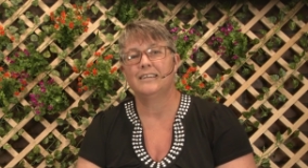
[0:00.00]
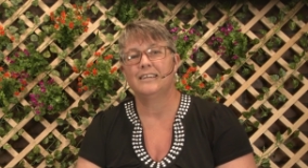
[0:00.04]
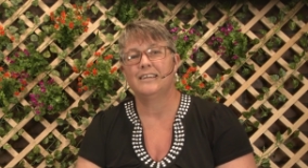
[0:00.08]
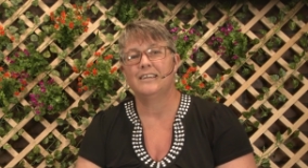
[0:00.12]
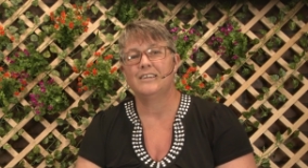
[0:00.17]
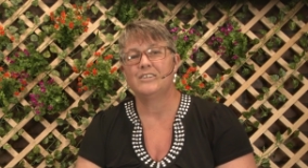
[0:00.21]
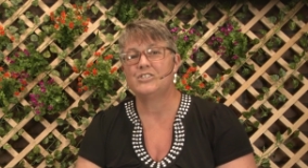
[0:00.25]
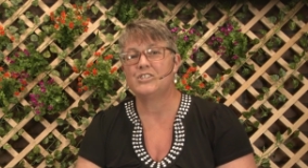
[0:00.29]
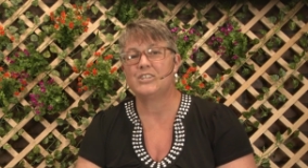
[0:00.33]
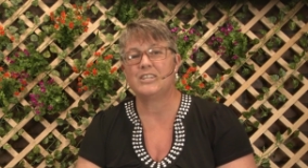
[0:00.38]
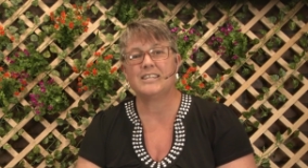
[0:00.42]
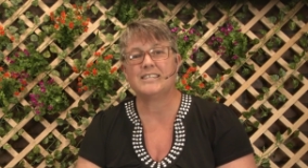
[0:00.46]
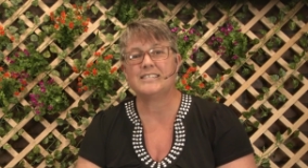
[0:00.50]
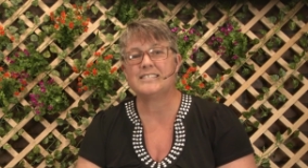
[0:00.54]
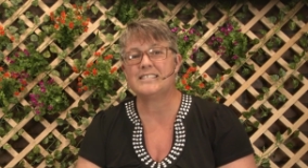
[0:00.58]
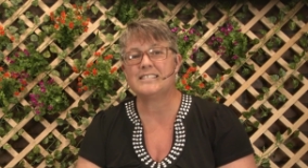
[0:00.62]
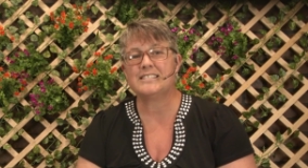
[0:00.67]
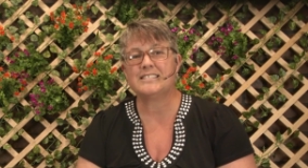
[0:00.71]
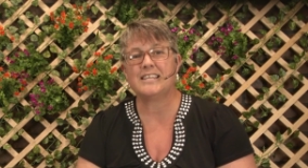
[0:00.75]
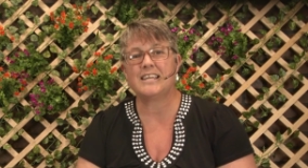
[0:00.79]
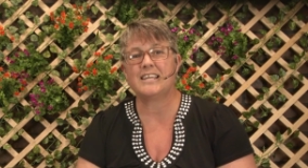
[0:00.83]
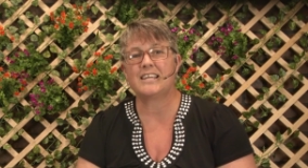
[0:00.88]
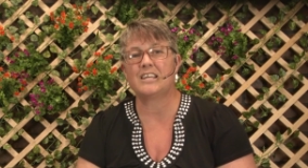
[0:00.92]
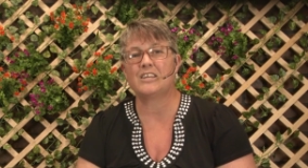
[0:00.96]
She isn't
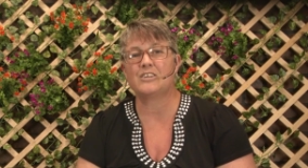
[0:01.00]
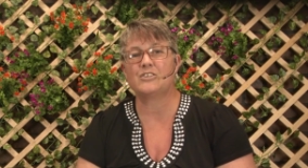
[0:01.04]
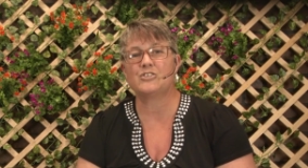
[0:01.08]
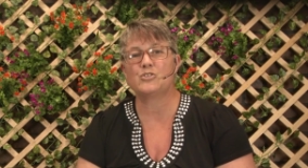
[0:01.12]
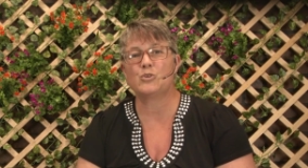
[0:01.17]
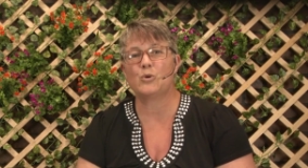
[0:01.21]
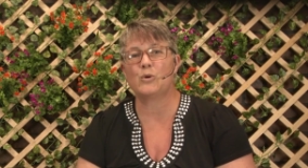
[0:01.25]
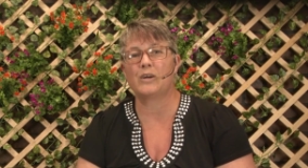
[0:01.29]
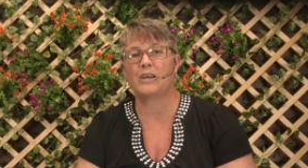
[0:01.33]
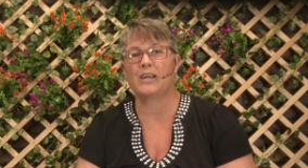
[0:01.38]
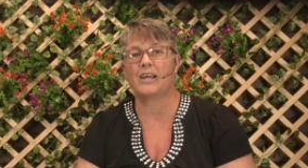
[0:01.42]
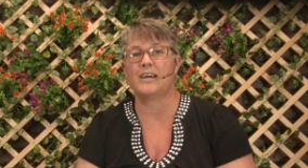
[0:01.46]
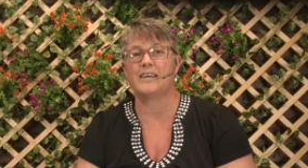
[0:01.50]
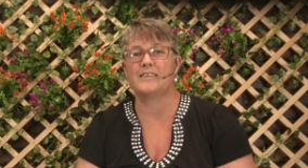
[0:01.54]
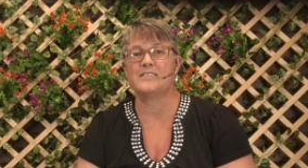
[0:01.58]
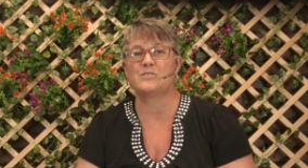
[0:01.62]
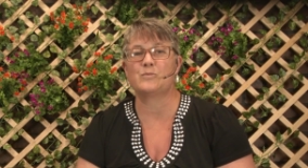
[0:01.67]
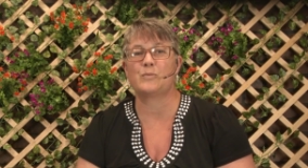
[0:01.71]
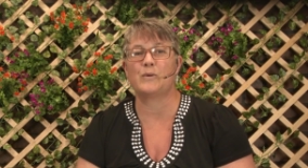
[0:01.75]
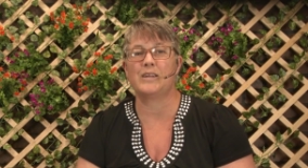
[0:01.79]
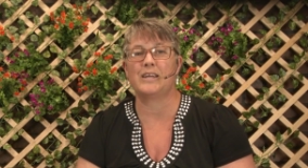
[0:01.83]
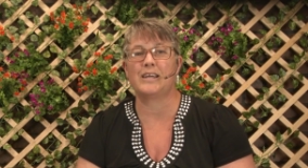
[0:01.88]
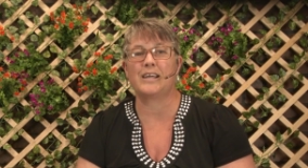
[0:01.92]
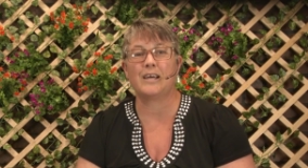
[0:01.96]
taking shortcuts
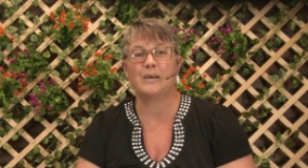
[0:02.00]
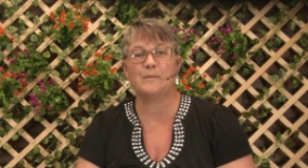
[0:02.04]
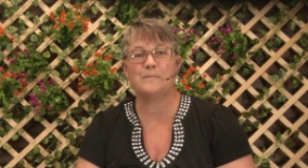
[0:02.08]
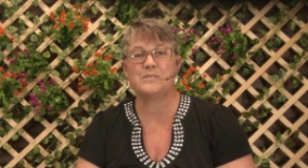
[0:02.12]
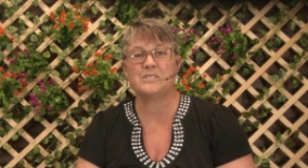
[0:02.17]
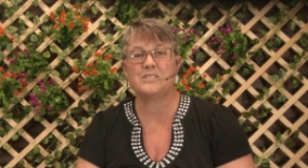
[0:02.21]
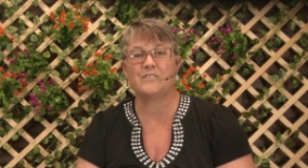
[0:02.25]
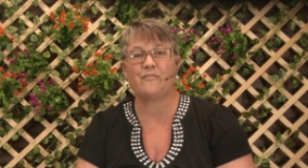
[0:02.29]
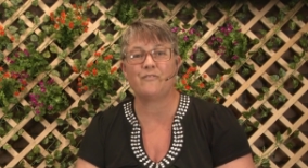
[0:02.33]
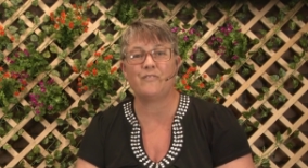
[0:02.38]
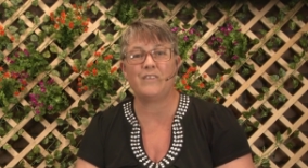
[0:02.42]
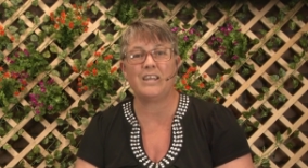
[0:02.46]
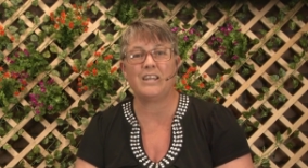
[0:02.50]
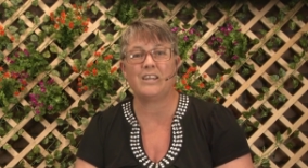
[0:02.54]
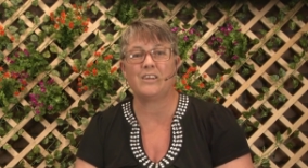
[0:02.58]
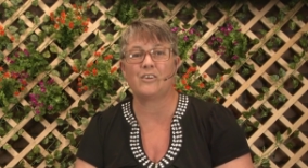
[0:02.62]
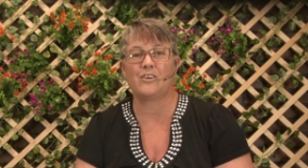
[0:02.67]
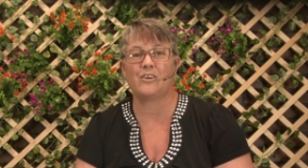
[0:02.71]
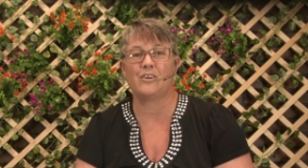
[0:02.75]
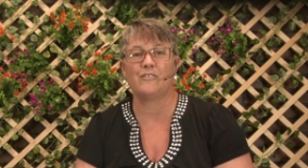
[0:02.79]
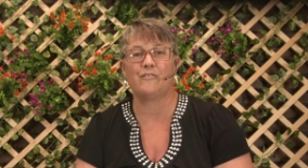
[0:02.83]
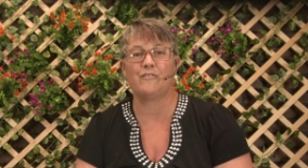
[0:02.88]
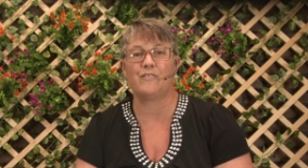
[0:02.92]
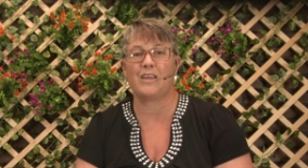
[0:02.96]
when it comes to feeding
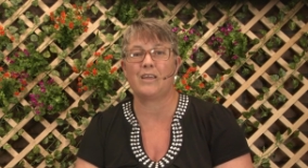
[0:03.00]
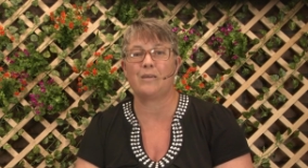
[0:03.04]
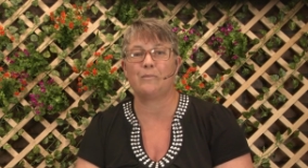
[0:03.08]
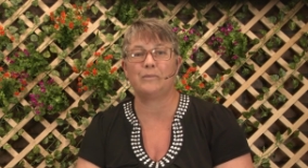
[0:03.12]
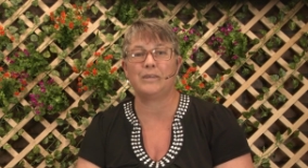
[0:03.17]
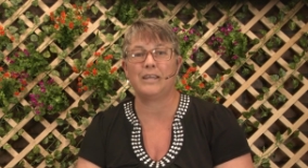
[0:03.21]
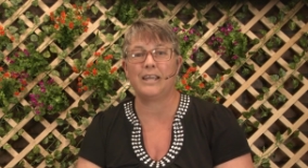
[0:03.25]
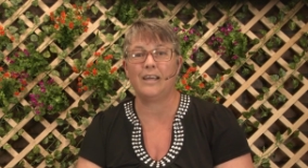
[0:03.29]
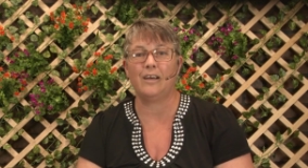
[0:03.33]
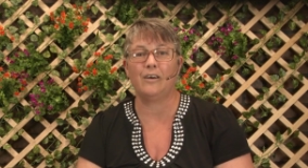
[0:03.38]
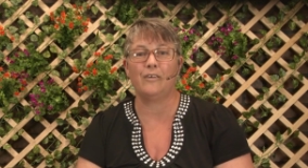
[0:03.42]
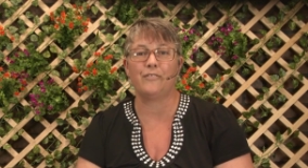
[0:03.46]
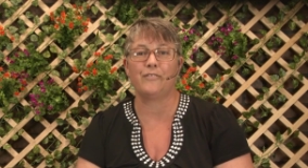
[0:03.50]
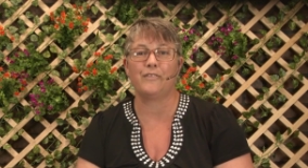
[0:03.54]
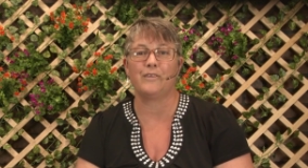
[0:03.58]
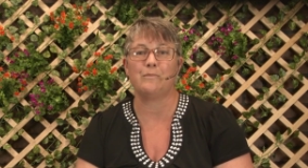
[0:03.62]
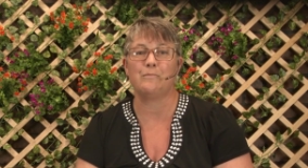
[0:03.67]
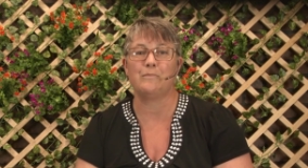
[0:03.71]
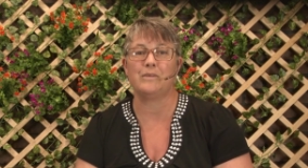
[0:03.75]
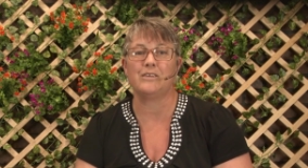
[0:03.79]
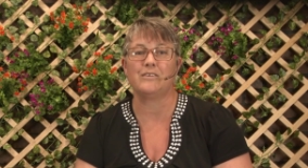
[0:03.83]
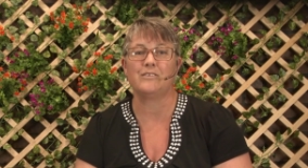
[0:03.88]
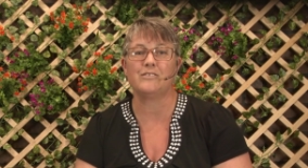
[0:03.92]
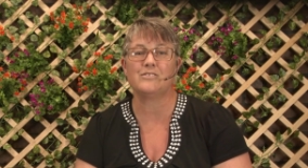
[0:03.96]
her family healthy
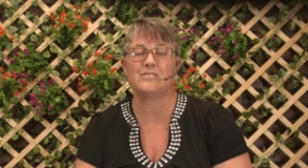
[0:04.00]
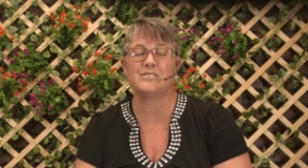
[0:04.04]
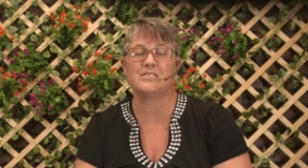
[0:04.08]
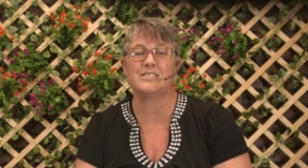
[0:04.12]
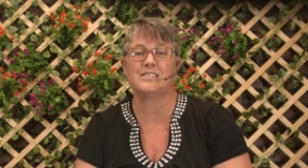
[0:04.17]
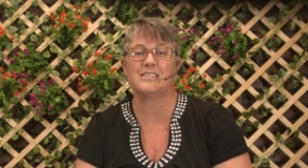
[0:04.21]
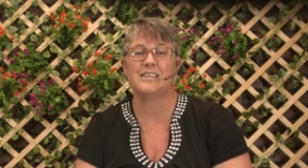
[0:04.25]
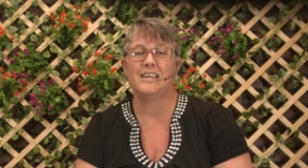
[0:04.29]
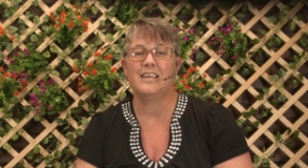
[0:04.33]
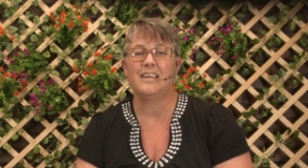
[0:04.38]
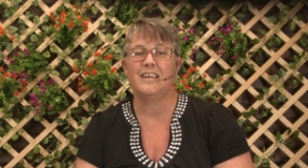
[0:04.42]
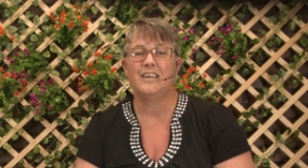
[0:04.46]
meals, and